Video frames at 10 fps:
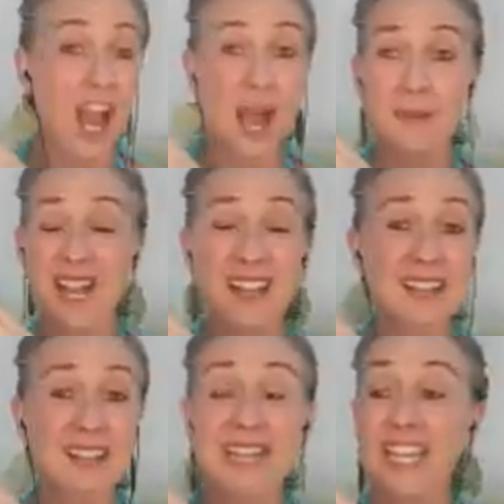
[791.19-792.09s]
I'm not going
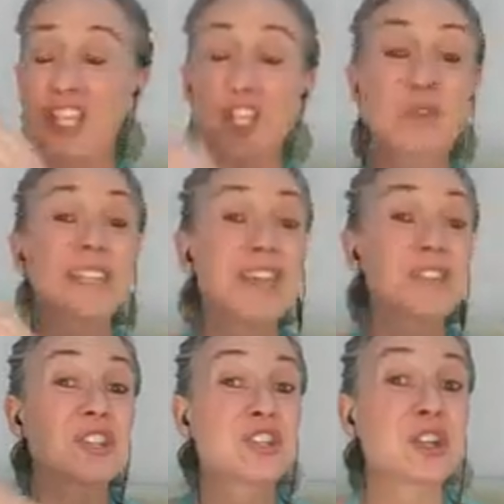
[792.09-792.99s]
to let you let
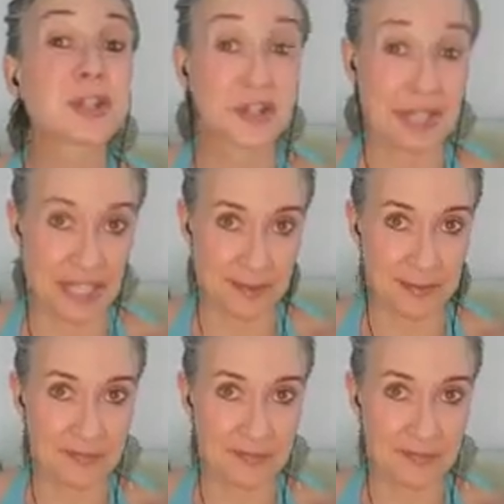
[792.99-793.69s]
the sugar in.